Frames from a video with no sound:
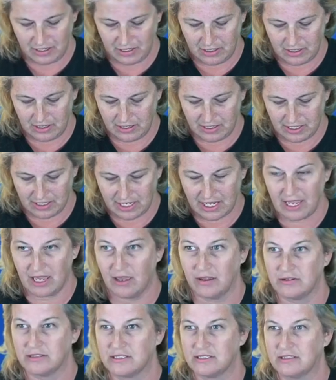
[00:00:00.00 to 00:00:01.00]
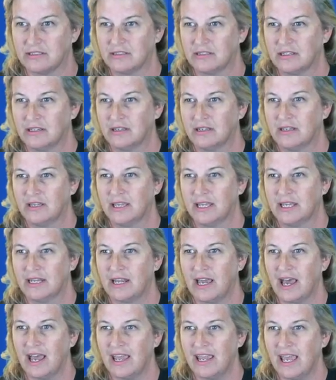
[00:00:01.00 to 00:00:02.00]
an account. And
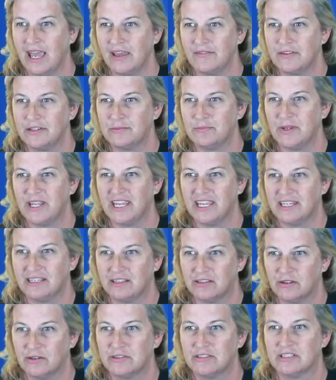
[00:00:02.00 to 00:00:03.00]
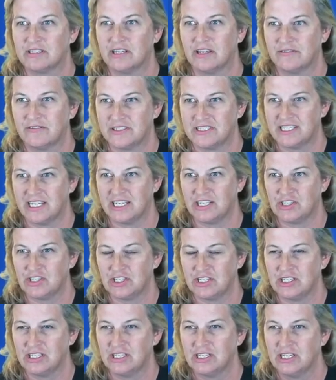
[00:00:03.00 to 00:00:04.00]
I haven't paid close enough
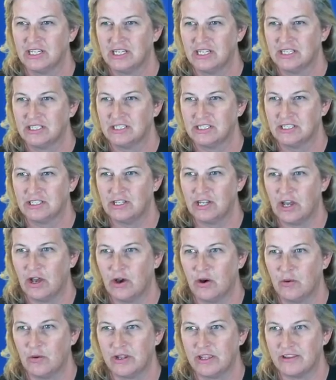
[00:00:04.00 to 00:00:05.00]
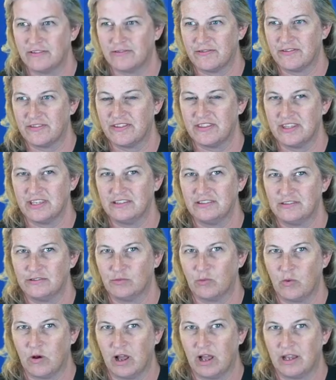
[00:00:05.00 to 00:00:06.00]
attention to know if this
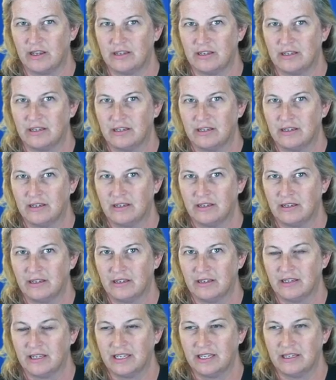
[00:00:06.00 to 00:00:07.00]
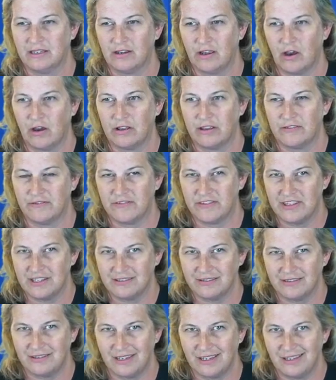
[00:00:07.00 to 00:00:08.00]
one can, if
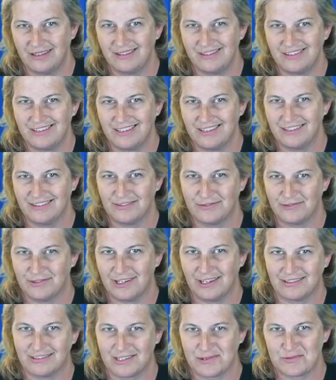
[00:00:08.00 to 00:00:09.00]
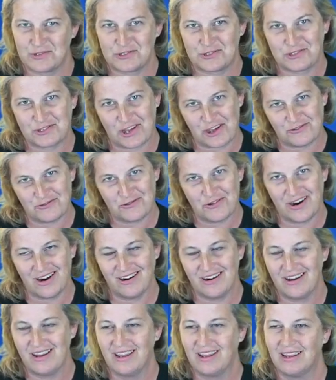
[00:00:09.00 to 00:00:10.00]
this instance of ZXW
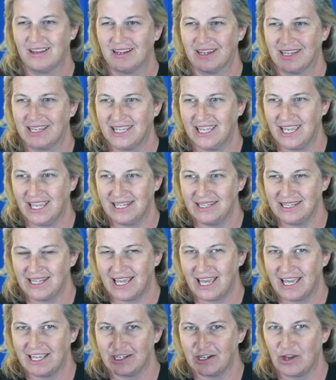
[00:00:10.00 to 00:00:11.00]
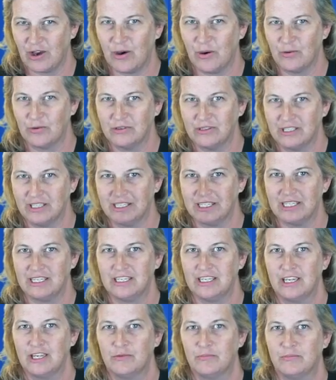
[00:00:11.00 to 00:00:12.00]
software, can that
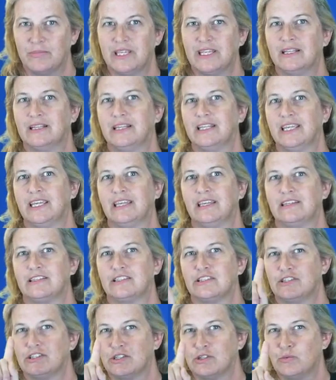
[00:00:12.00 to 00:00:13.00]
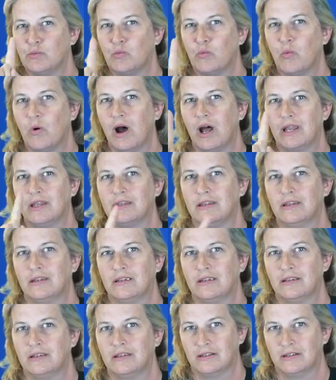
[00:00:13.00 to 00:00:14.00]
only be linked to
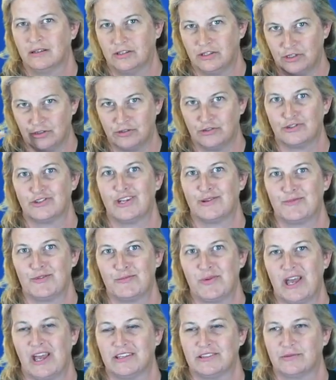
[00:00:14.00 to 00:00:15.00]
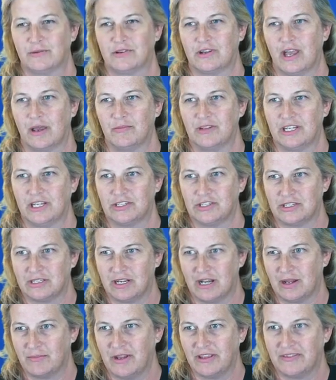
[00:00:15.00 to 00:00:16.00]
one username and password combination?
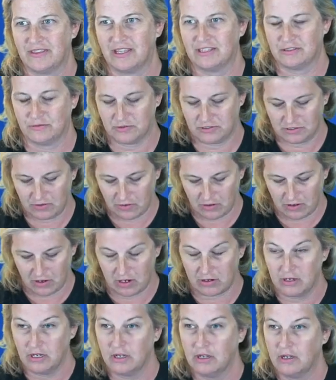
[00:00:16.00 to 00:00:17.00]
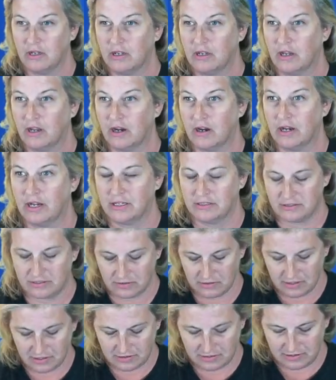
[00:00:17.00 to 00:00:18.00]
And I bet that's what's going on. All right,
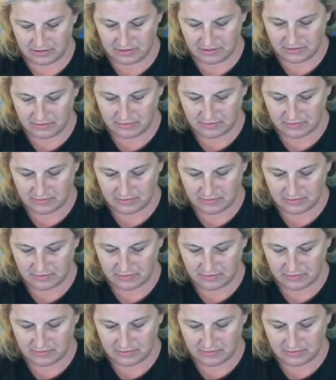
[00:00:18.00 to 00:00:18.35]
so let's see.